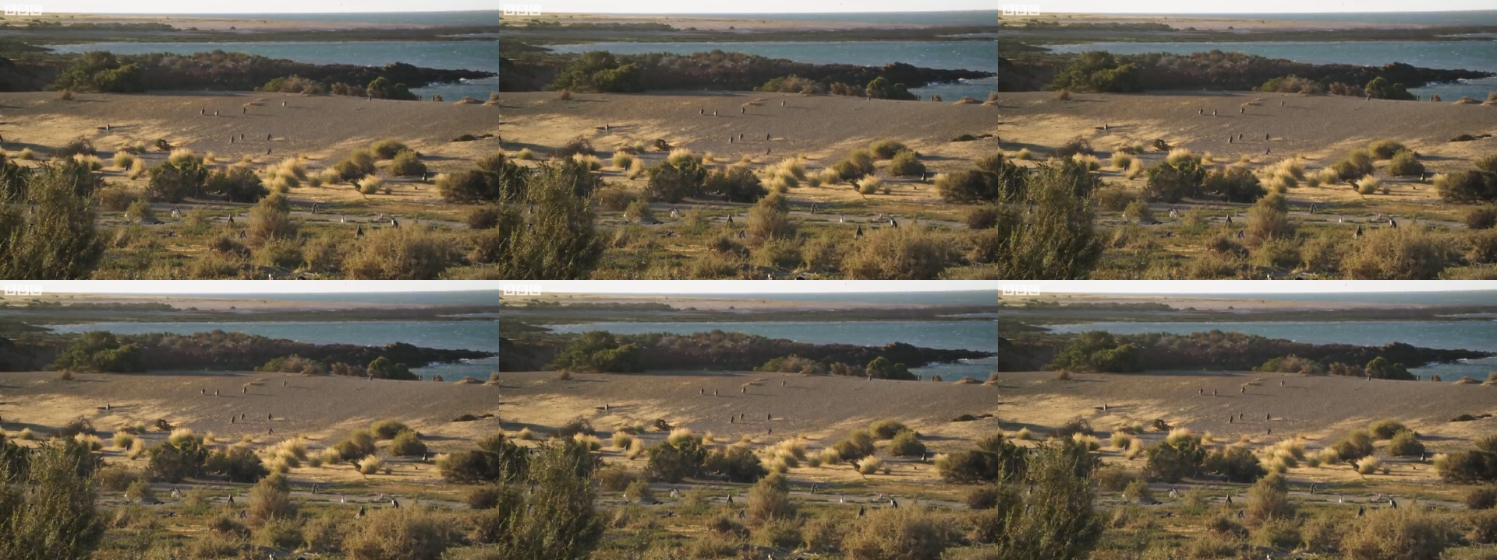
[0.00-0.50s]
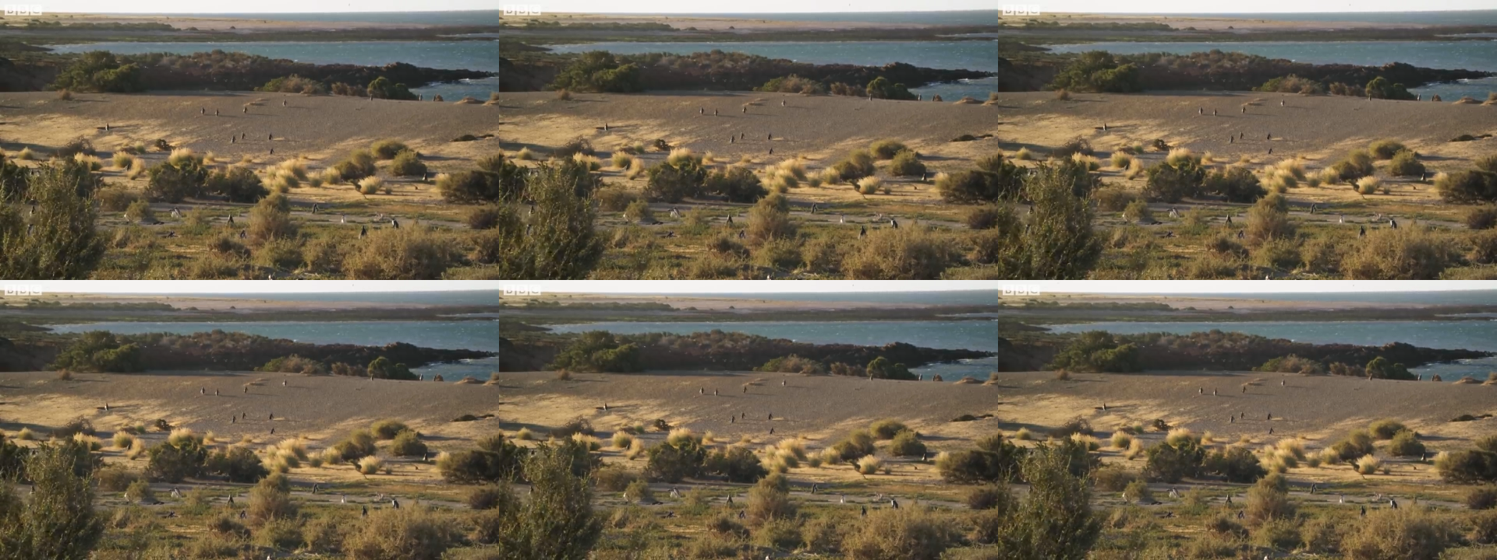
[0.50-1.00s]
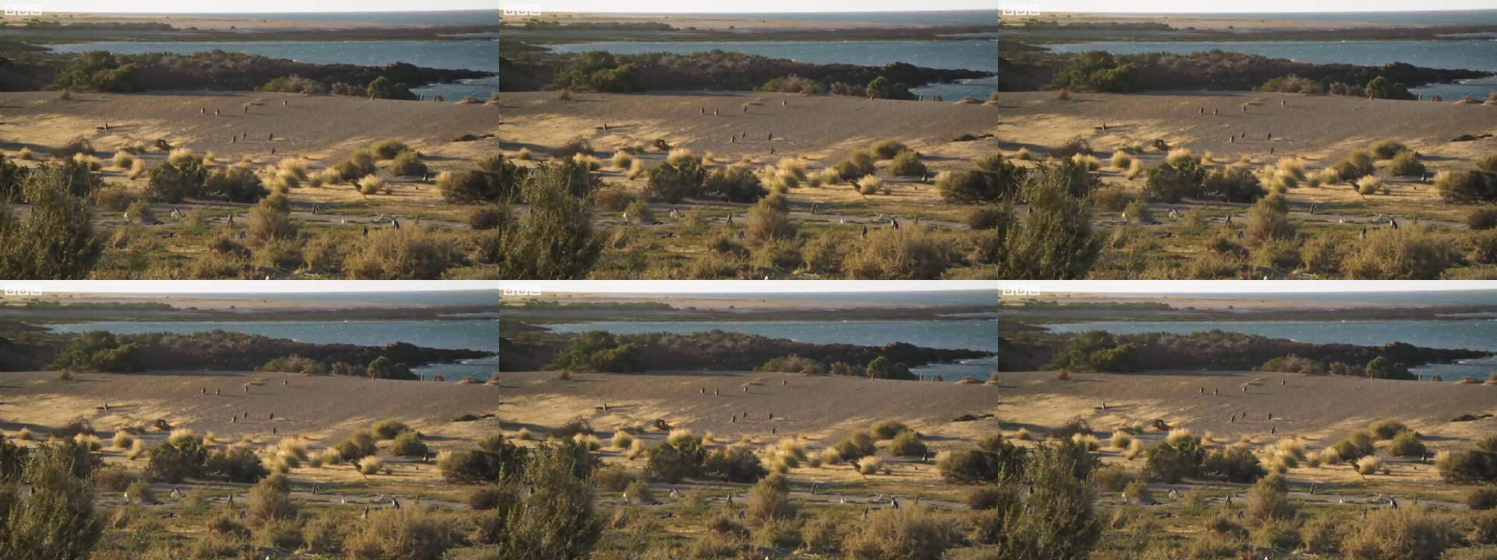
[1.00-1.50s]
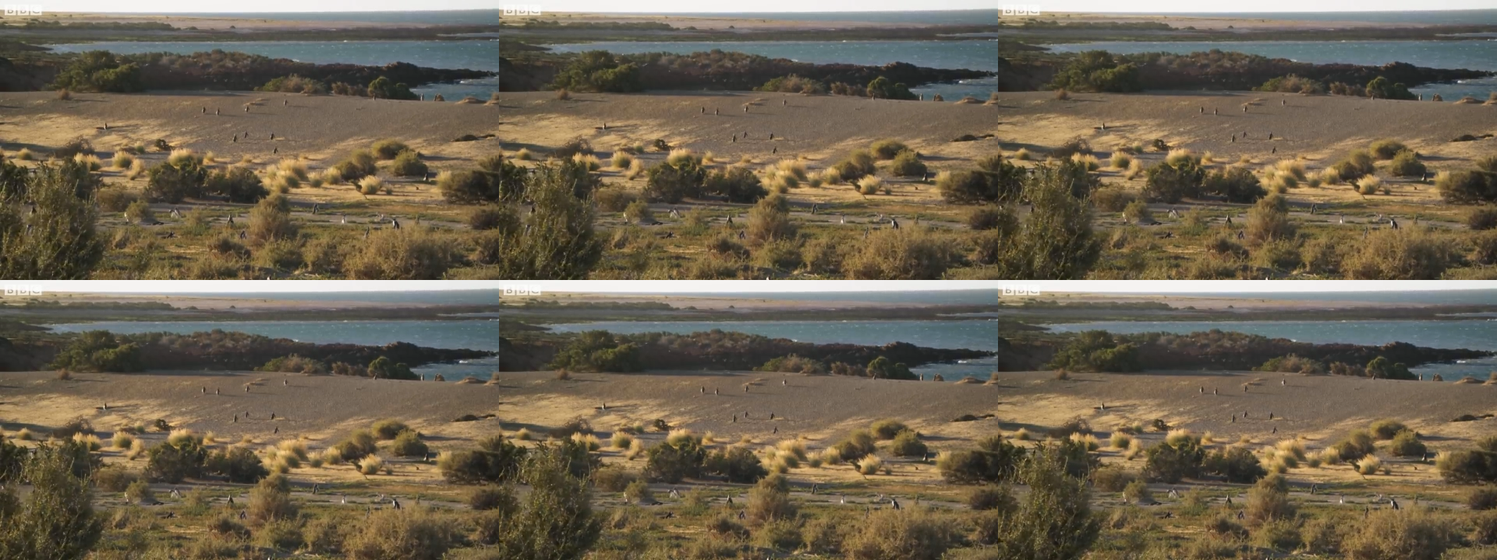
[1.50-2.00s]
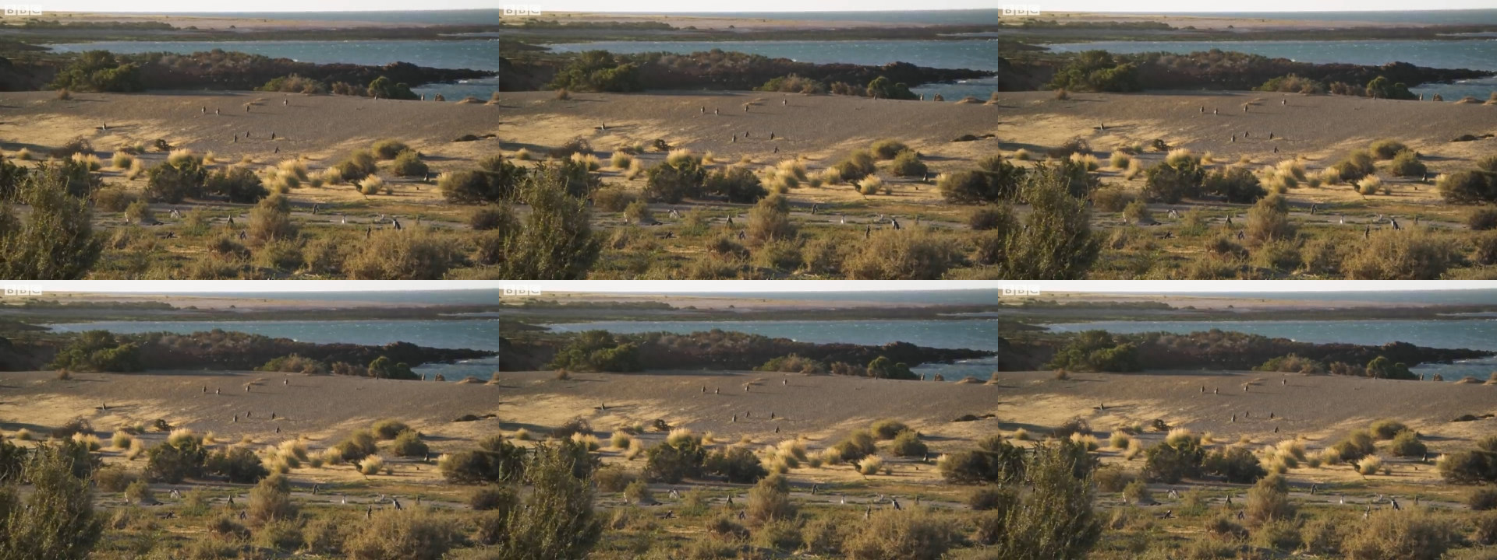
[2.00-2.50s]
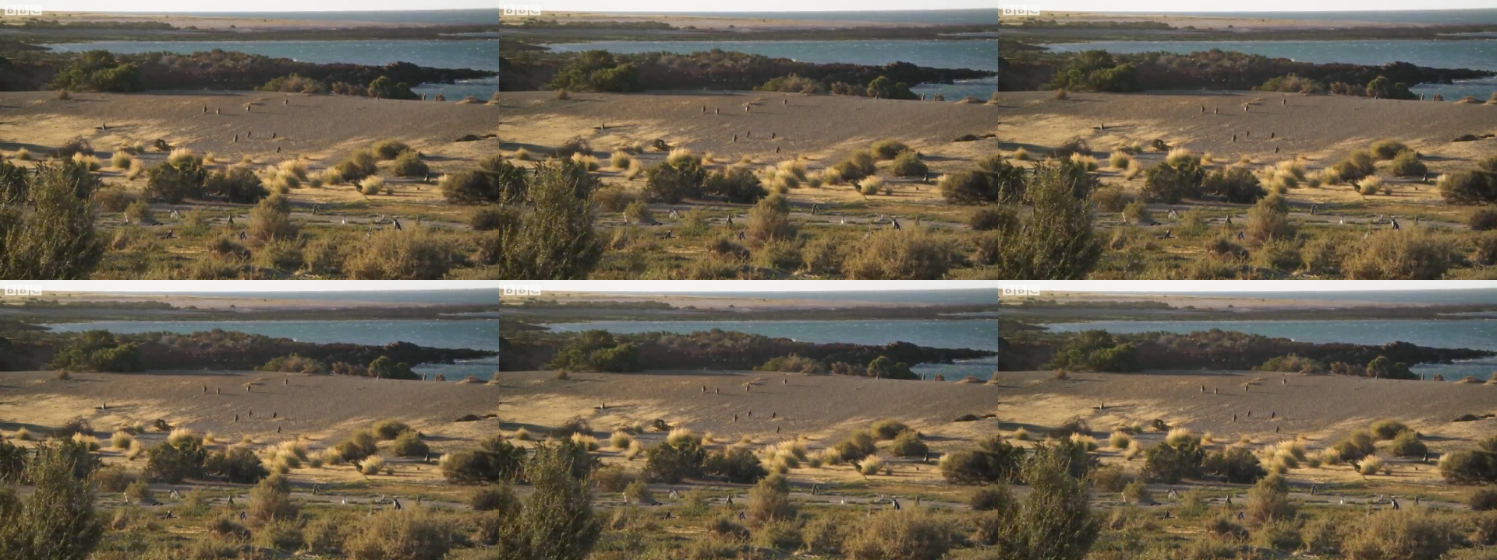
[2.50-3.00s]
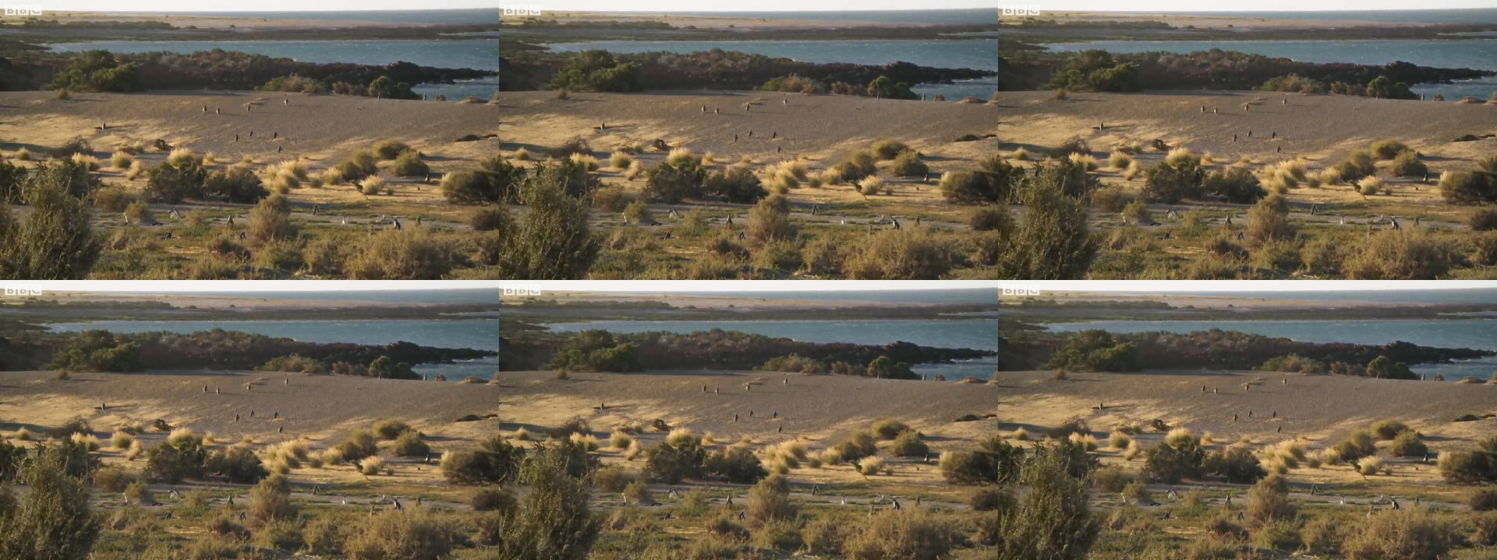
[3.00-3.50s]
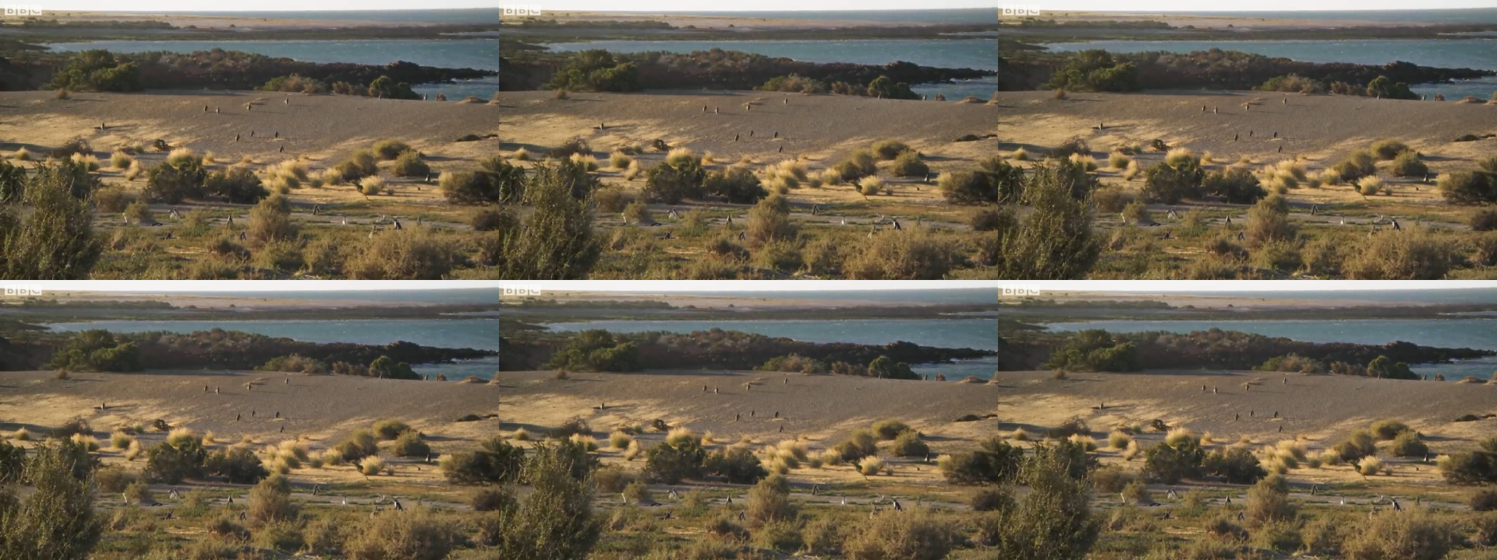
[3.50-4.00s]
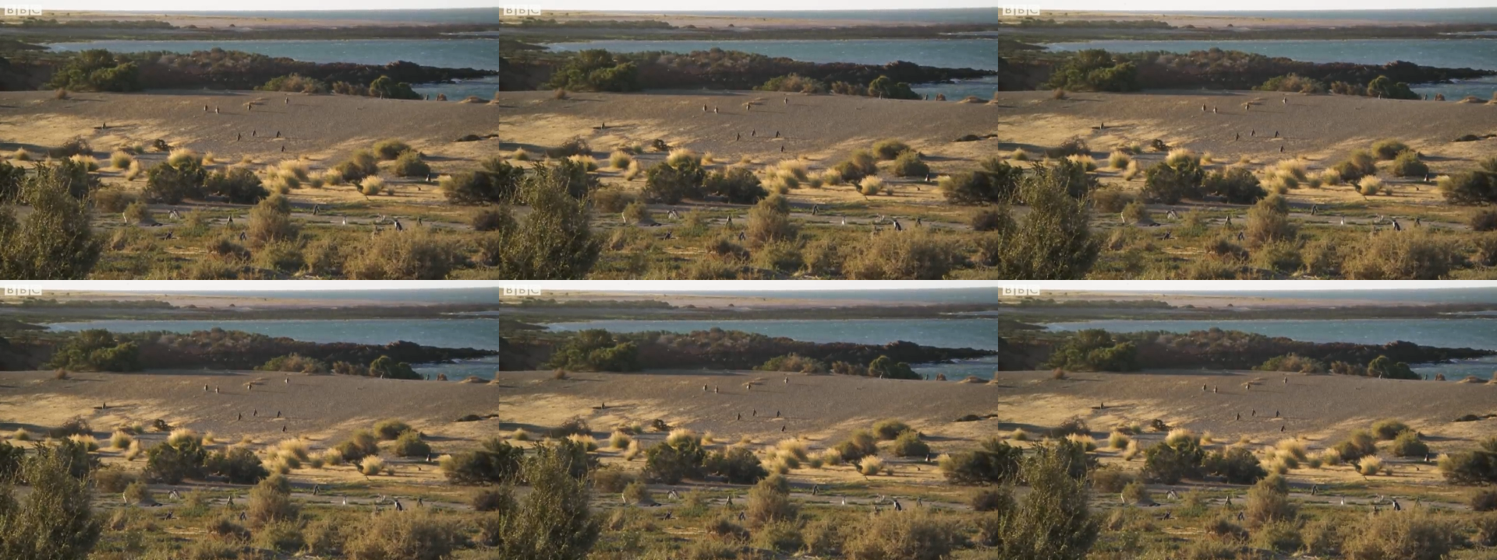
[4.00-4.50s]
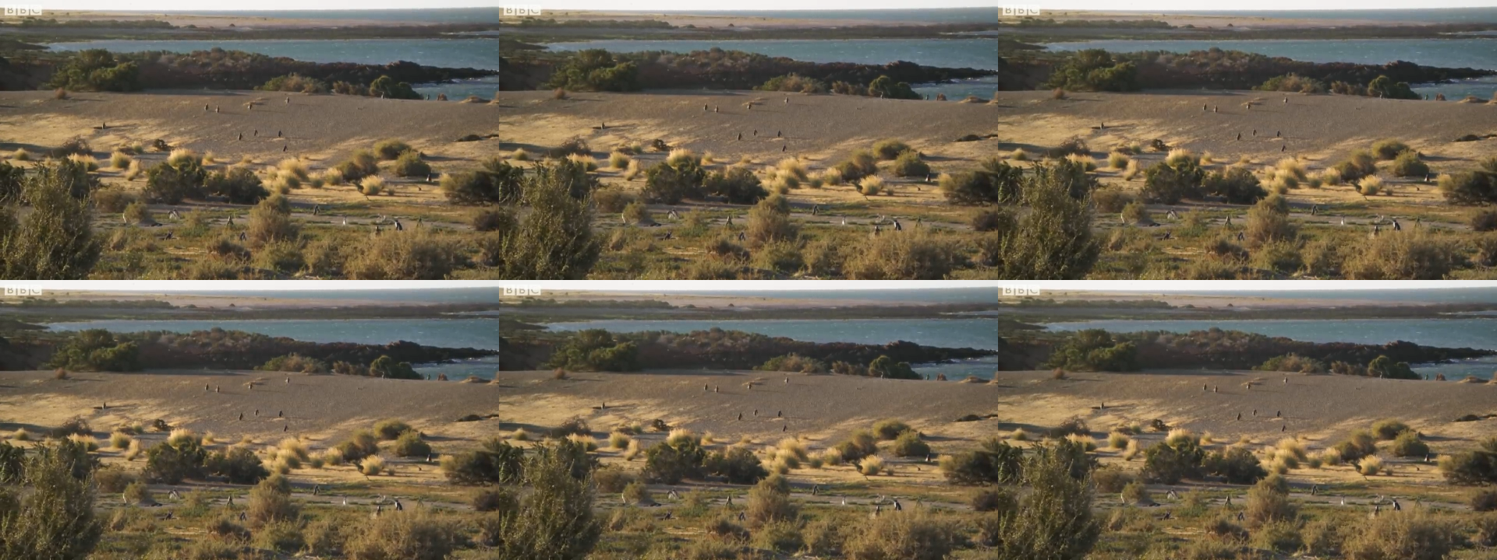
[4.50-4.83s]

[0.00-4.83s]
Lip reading: [unreadable: no face in view]